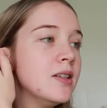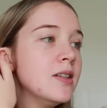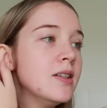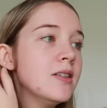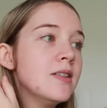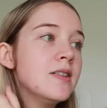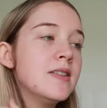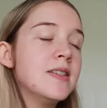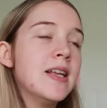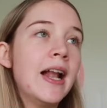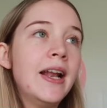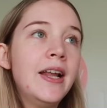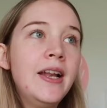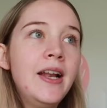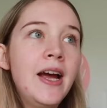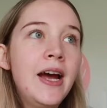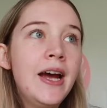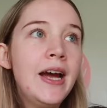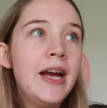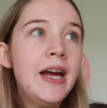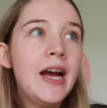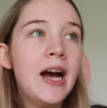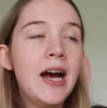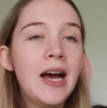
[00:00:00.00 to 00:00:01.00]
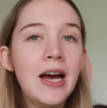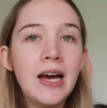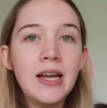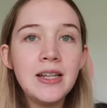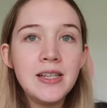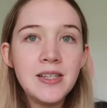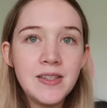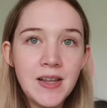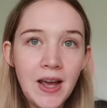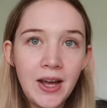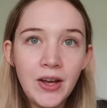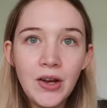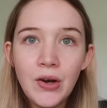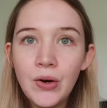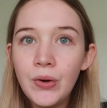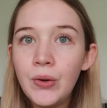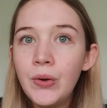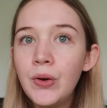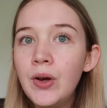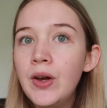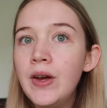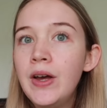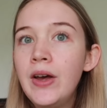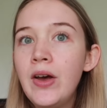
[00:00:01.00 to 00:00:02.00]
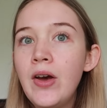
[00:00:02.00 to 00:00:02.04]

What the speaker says: Saturday I had sale